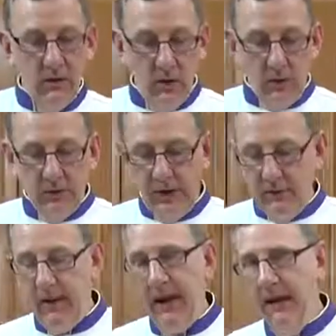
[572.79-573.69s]
Okay,
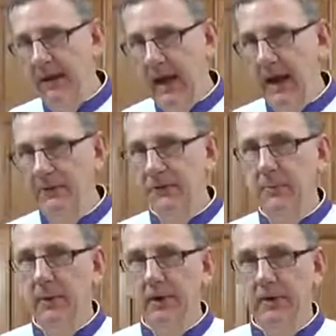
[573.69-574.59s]
I've added half the
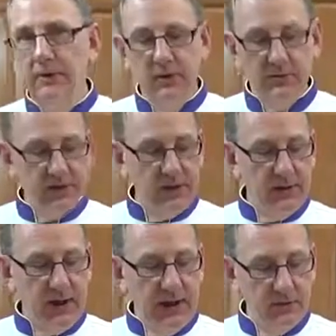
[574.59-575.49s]
butter, and you can see
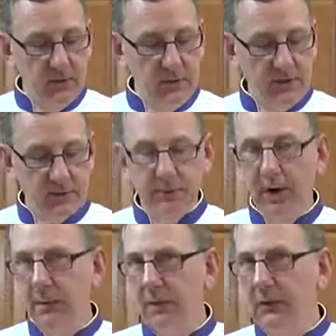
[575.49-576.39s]
that I had the mixer
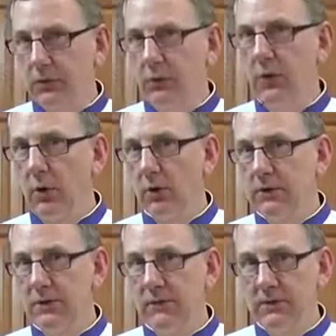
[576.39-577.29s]
probably
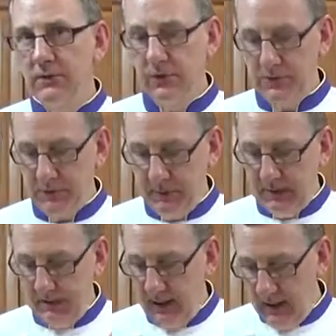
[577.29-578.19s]
3/4 of its full
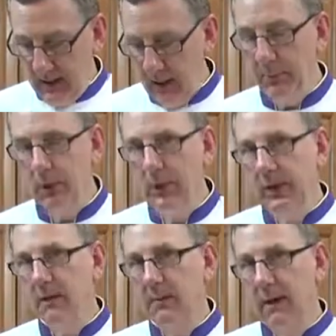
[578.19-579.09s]
speed, and I'm putting
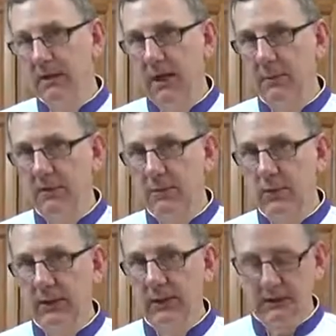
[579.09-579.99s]
in about a
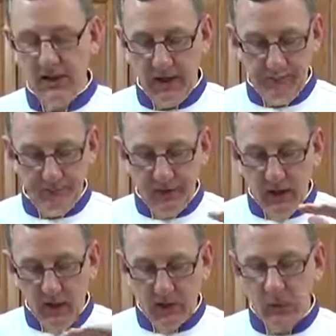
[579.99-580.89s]
tablespoon at a time.
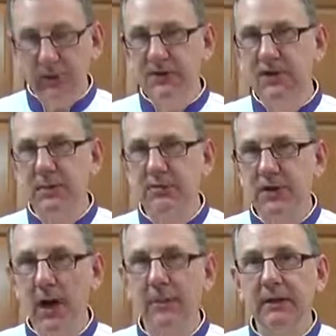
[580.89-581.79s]
The reason I'm
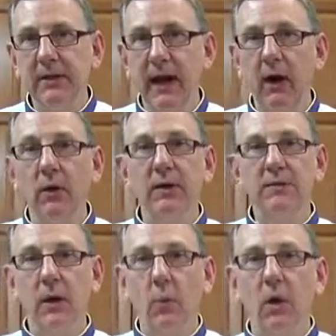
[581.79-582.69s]
stopping now
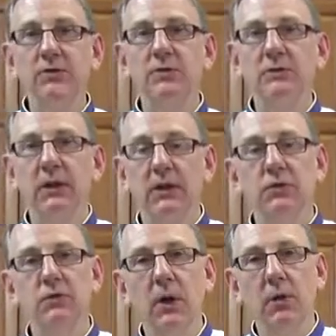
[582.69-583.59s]
is I want to
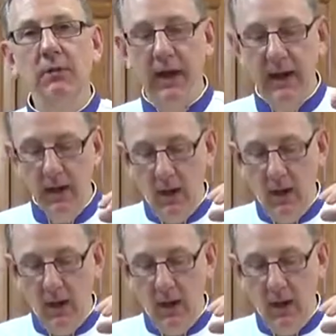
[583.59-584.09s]
let you know that